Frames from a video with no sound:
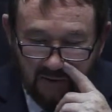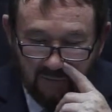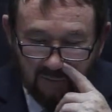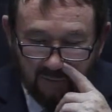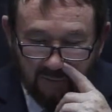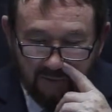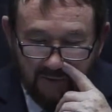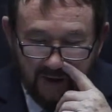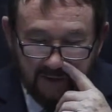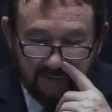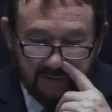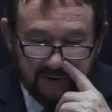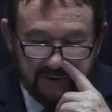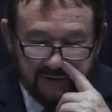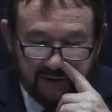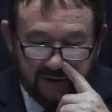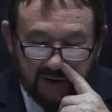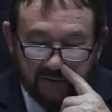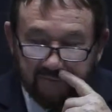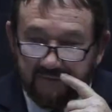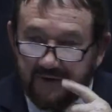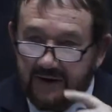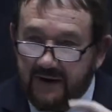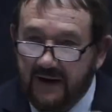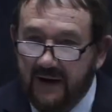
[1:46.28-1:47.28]
We're members
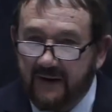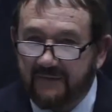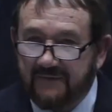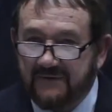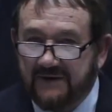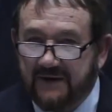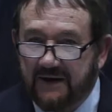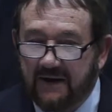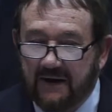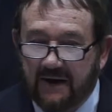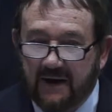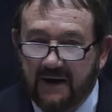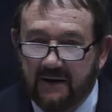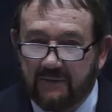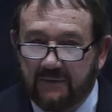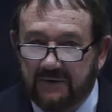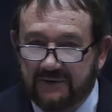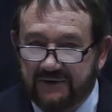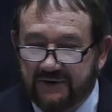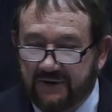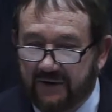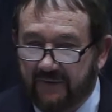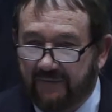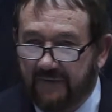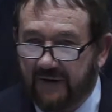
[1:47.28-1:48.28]
of the FCI,
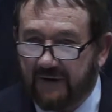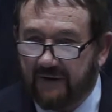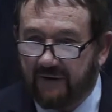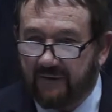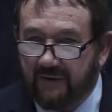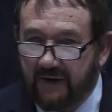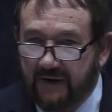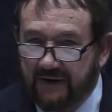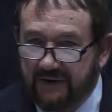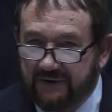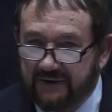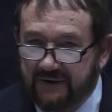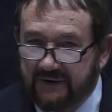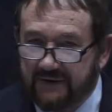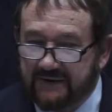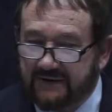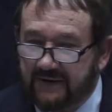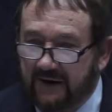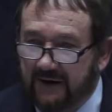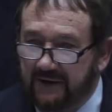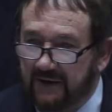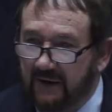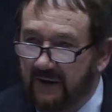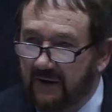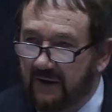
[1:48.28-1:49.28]
which is the Federation
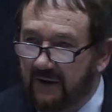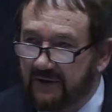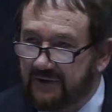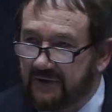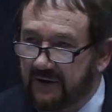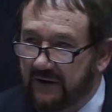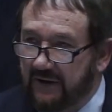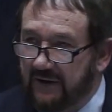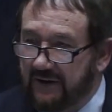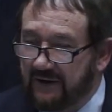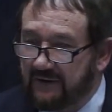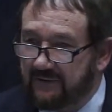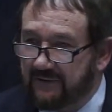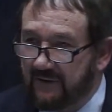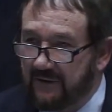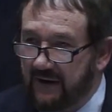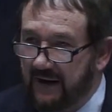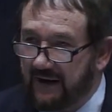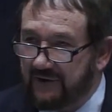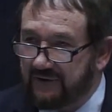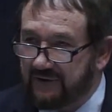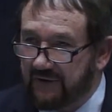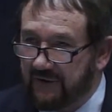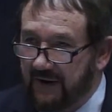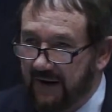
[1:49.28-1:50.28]
Cynological
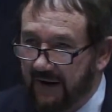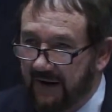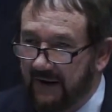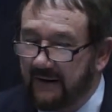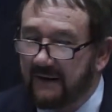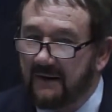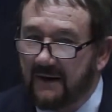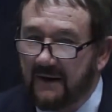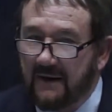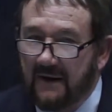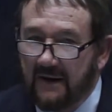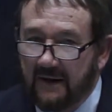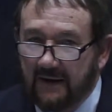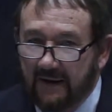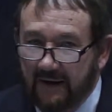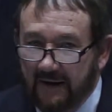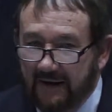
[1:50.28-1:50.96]
International.